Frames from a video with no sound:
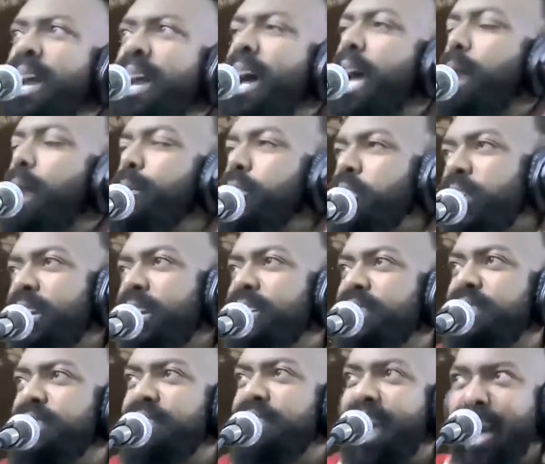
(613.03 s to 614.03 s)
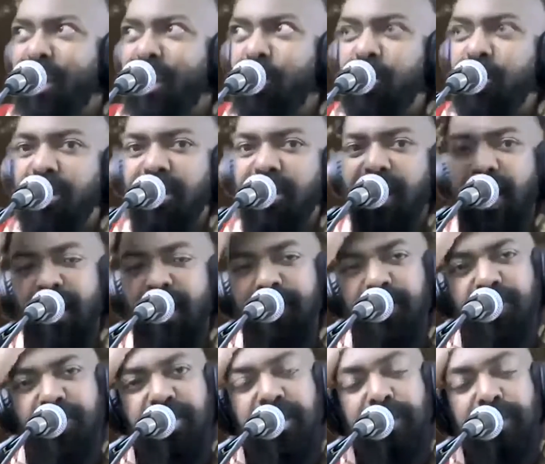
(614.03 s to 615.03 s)
I would chase a gnat on a live
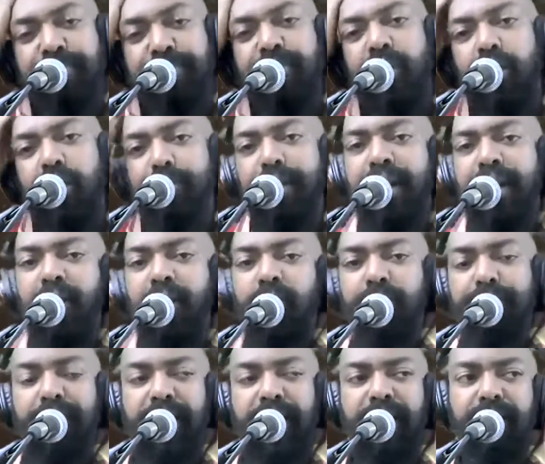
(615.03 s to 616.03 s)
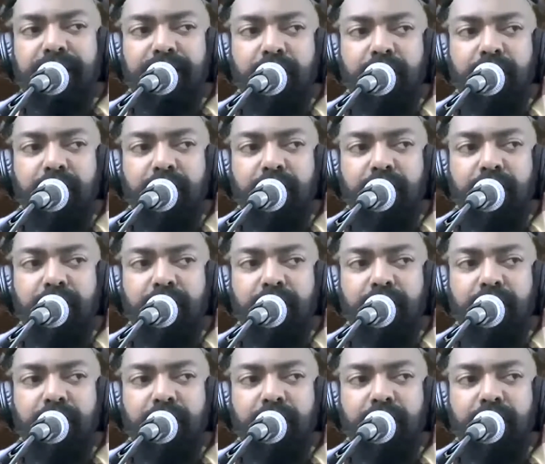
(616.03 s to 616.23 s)
stream on my